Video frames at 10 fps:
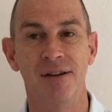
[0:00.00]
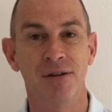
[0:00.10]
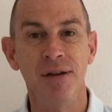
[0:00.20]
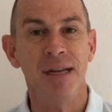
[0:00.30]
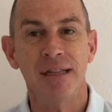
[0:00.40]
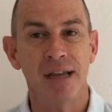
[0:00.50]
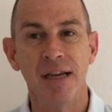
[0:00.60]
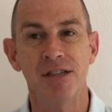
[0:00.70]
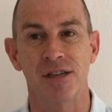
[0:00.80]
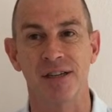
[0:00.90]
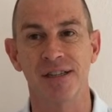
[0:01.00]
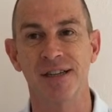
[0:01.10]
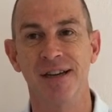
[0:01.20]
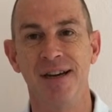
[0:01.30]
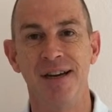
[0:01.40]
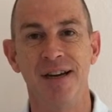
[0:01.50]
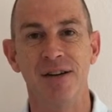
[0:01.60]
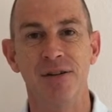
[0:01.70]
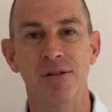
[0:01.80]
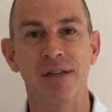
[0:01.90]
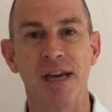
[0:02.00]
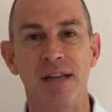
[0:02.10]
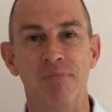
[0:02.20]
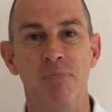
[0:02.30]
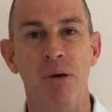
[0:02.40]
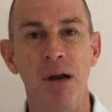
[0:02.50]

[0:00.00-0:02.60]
Good intentions could get